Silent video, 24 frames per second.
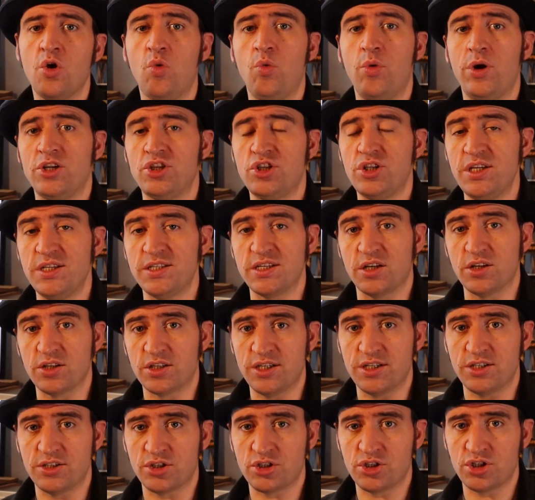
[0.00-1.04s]
which these
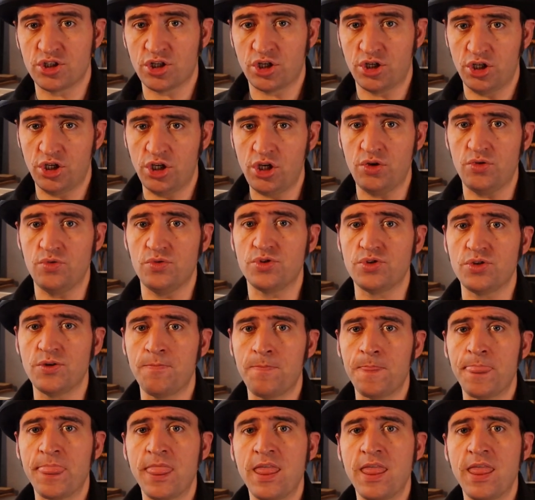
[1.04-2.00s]
artists can use.